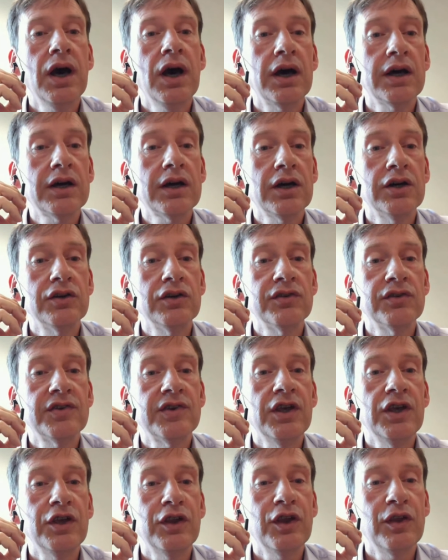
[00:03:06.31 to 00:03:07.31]
I kind of
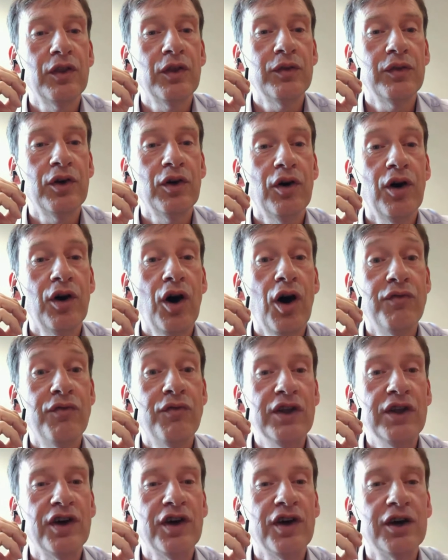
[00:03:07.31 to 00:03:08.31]
see a
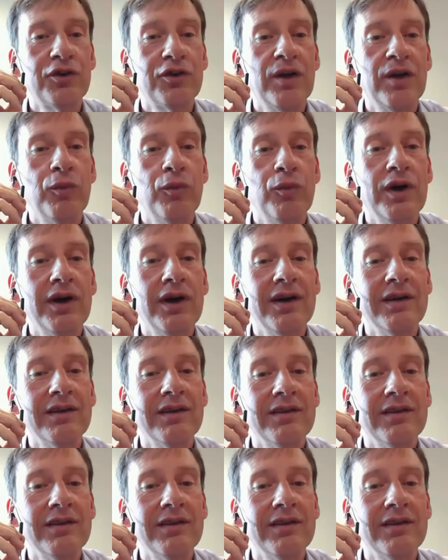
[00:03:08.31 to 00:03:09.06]
Venn diagram where